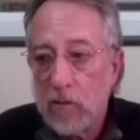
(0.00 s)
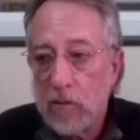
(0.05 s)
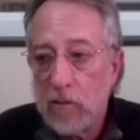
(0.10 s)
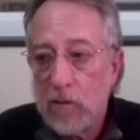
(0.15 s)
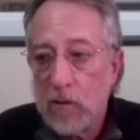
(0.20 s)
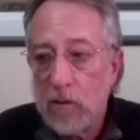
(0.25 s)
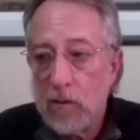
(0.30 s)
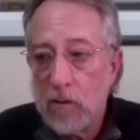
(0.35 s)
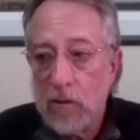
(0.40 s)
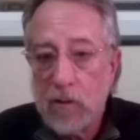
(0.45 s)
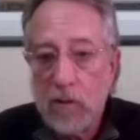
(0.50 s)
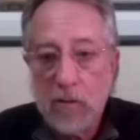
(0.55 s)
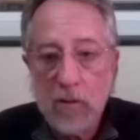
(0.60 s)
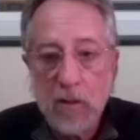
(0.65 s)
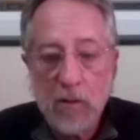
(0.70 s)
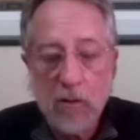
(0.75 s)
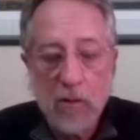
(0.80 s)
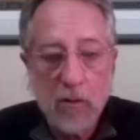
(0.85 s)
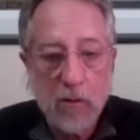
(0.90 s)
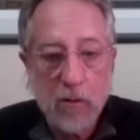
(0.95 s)
it just
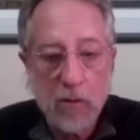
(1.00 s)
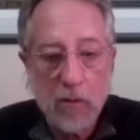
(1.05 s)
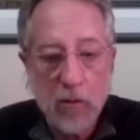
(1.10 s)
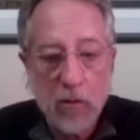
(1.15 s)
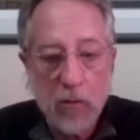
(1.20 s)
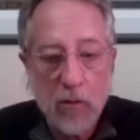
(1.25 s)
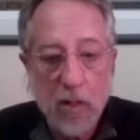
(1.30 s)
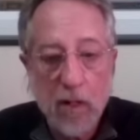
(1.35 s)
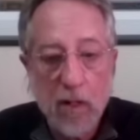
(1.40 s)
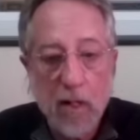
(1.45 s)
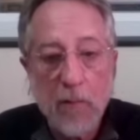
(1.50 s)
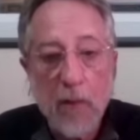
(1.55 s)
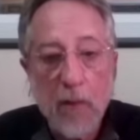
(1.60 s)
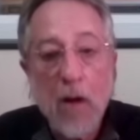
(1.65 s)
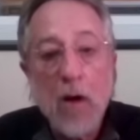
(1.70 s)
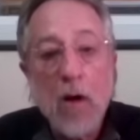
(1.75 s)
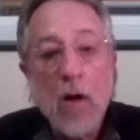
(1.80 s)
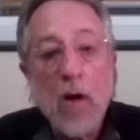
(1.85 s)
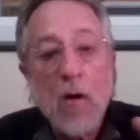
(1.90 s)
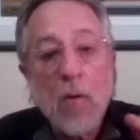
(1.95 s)
doesn't, there's no time.
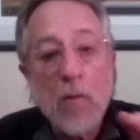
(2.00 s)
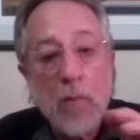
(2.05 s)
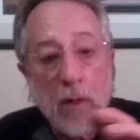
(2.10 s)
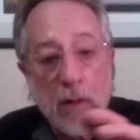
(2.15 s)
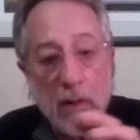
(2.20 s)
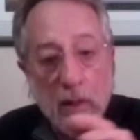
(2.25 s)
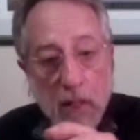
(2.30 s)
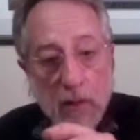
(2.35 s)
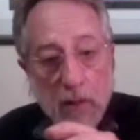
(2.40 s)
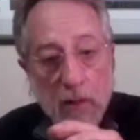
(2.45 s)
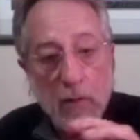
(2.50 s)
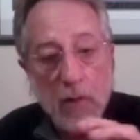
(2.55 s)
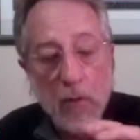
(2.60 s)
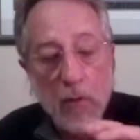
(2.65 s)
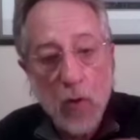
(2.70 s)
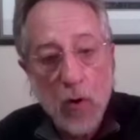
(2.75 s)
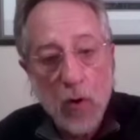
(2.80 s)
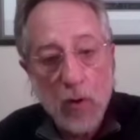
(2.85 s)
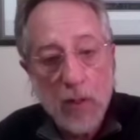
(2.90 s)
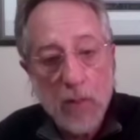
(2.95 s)
But now let me
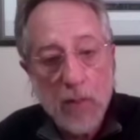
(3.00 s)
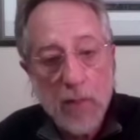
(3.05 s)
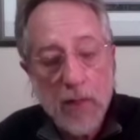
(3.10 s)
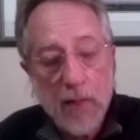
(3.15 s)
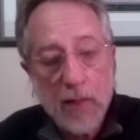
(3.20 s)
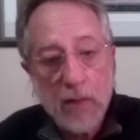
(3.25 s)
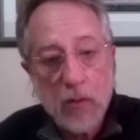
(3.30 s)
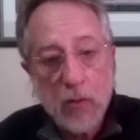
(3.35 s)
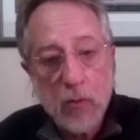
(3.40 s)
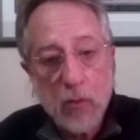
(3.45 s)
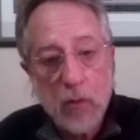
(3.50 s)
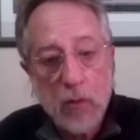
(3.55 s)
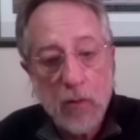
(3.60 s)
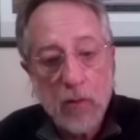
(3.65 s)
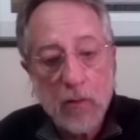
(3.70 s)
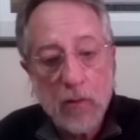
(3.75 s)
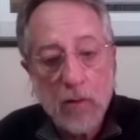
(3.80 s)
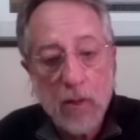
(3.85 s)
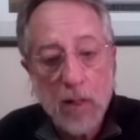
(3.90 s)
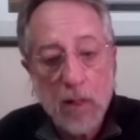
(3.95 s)
walk you back just one
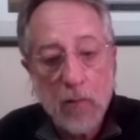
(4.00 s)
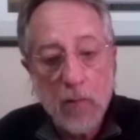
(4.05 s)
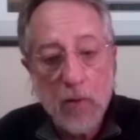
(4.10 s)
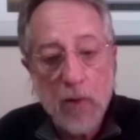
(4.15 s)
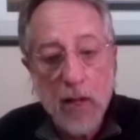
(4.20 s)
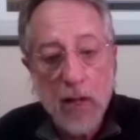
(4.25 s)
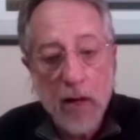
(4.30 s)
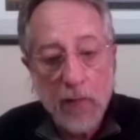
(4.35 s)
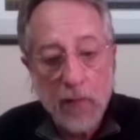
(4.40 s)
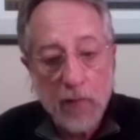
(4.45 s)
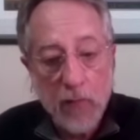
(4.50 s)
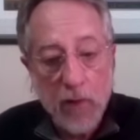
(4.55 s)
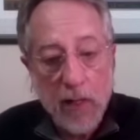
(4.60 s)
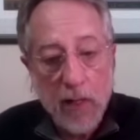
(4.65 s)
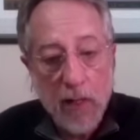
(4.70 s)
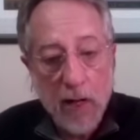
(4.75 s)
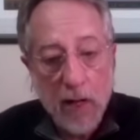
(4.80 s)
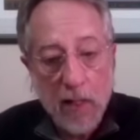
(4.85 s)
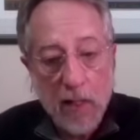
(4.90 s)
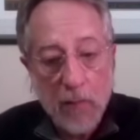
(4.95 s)
other time. After I
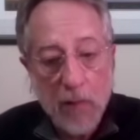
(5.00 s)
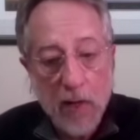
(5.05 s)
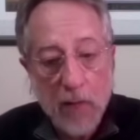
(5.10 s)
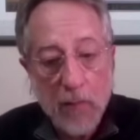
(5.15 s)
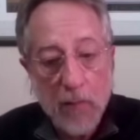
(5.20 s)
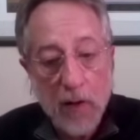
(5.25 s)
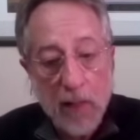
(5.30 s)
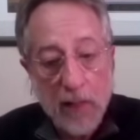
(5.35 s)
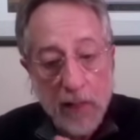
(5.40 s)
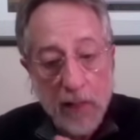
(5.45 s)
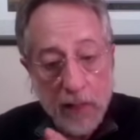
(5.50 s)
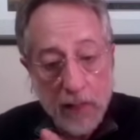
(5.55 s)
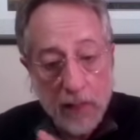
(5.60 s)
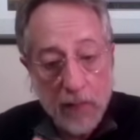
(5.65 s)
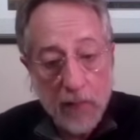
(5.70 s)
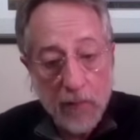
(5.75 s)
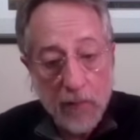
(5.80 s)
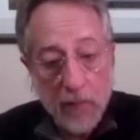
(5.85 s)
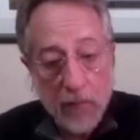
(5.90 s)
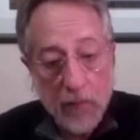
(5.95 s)
got on my body and did
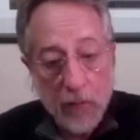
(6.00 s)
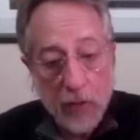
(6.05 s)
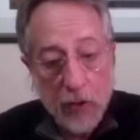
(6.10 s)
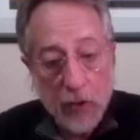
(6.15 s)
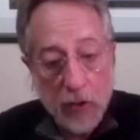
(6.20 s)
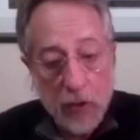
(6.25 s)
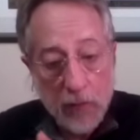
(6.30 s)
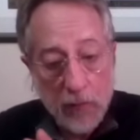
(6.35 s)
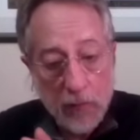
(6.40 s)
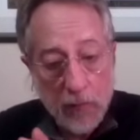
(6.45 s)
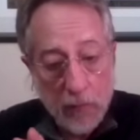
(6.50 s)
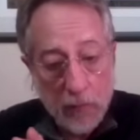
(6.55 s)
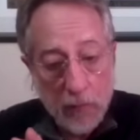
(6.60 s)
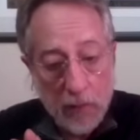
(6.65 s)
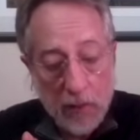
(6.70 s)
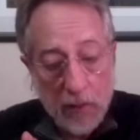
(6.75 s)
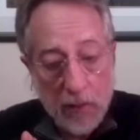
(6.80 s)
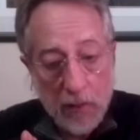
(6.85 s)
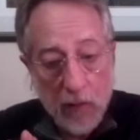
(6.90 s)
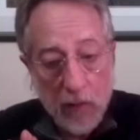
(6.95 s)
that first shift
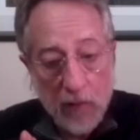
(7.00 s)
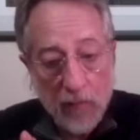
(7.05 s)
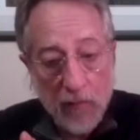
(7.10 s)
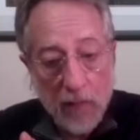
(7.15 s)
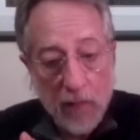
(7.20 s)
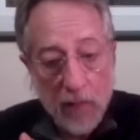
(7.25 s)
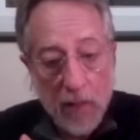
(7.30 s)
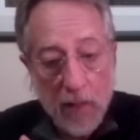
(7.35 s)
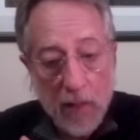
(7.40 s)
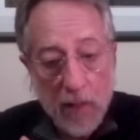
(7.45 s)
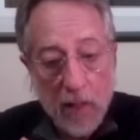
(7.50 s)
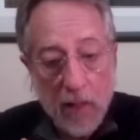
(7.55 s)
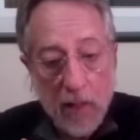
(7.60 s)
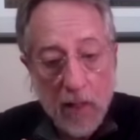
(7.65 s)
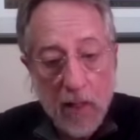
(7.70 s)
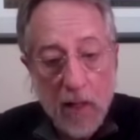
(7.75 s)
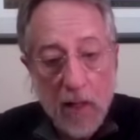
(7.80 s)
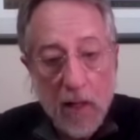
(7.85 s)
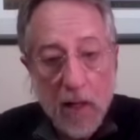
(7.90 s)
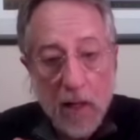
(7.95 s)
completely away from my body,
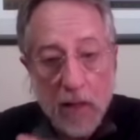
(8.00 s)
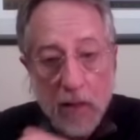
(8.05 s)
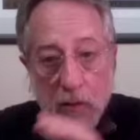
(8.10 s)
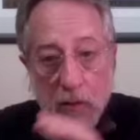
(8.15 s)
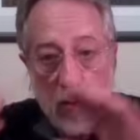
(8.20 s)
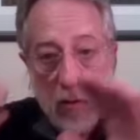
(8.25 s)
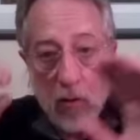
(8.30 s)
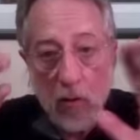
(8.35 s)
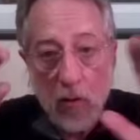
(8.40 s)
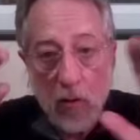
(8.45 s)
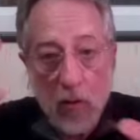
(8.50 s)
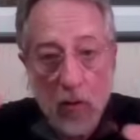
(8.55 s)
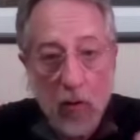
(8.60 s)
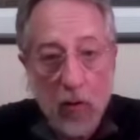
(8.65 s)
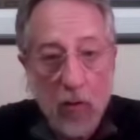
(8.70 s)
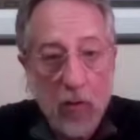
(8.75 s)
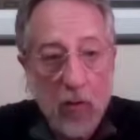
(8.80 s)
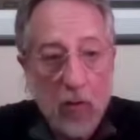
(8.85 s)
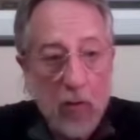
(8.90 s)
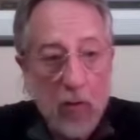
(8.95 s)
I saw
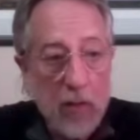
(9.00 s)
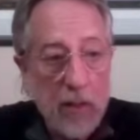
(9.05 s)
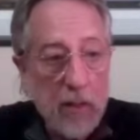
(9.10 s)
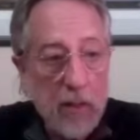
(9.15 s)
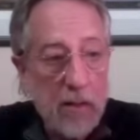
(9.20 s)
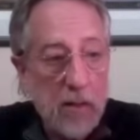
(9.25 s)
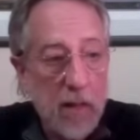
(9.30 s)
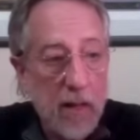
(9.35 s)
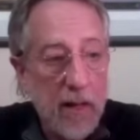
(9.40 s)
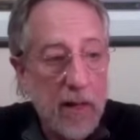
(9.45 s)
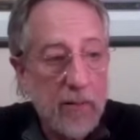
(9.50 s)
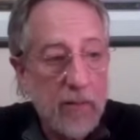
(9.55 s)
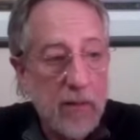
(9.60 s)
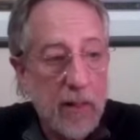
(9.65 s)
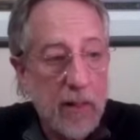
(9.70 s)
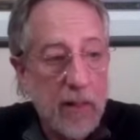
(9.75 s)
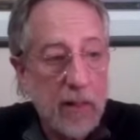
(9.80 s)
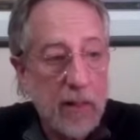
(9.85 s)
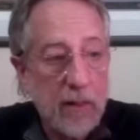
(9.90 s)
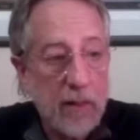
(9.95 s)
all these lives
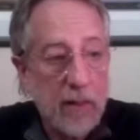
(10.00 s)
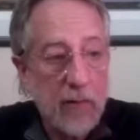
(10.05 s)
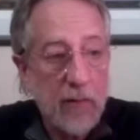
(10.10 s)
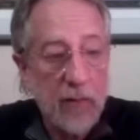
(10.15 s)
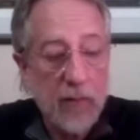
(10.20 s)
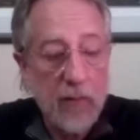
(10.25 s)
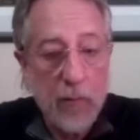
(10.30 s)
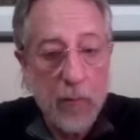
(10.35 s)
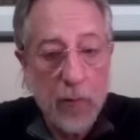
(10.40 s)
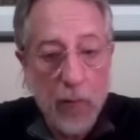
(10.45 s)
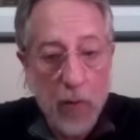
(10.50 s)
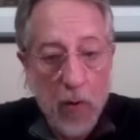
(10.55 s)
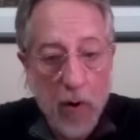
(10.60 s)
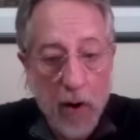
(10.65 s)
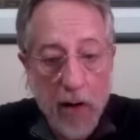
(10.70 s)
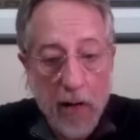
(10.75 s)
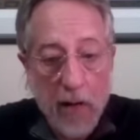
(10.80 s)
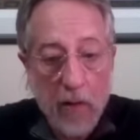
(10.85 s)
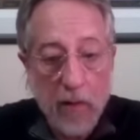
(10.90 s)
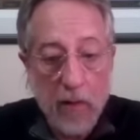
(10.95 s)
I had lived
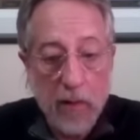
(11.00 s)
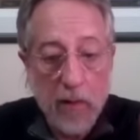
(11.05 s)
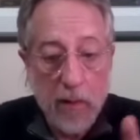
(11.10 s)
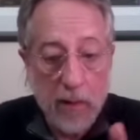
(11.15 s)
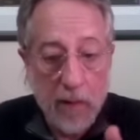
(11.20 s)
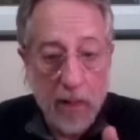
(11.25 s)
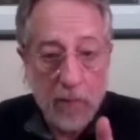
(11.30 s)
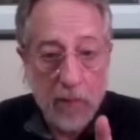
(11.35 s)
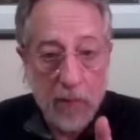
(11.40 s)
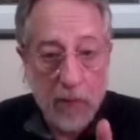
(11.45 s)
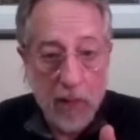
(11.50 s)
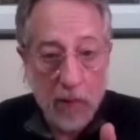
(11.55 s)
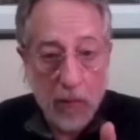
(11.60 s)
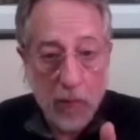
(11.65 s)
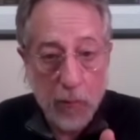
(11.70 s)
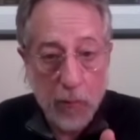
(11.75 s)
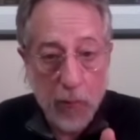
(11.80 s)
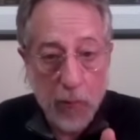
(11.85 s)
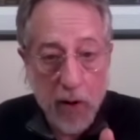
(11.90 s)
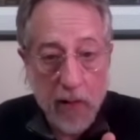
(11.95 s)
prior. And I'm, now
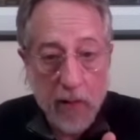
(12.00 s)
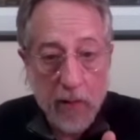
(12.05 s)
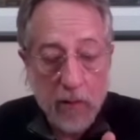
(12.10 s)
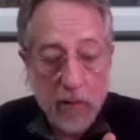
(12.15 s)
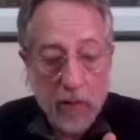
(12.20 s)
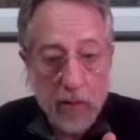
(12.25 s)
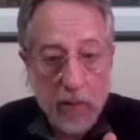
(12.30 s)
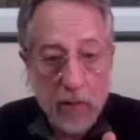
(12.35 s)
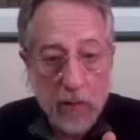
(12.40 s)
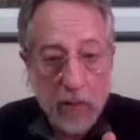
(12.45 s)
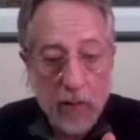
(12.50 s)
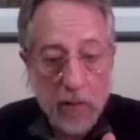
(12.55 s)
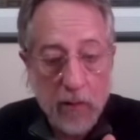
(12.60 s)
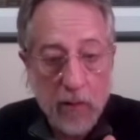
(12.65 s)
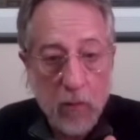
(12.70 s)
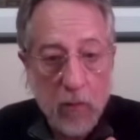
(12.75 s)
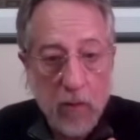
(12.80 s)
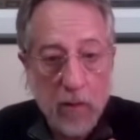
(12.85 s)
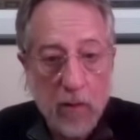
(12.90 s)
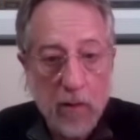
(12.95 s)
prior is an
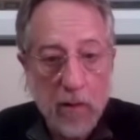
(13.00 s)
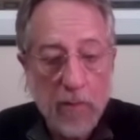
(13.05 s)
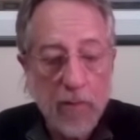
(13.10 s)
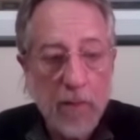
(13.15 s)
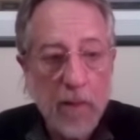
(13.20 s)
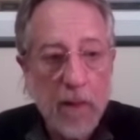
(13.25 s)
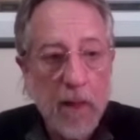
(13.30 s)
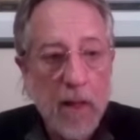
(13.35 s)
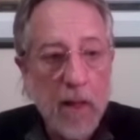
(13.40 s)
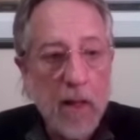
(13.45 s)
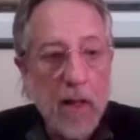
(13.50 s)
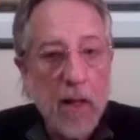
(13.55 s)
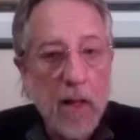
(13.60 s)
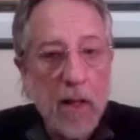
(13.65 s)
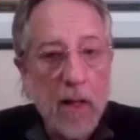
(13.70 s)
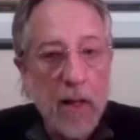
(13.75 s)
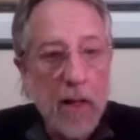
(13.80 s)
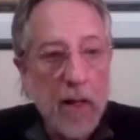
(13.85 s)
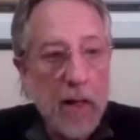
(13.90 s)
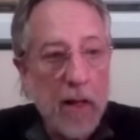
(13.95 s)
incorrect word.
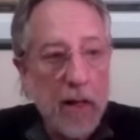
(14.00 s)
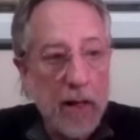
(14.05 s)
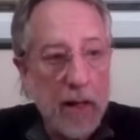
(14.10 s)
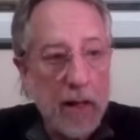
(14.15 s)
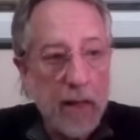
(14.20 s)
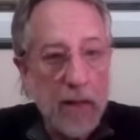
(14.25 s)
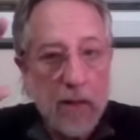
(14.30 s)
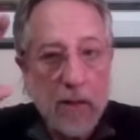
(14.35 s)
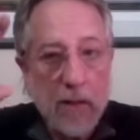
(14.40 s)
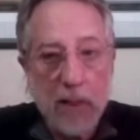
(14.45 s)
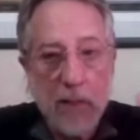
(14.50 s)
And I could see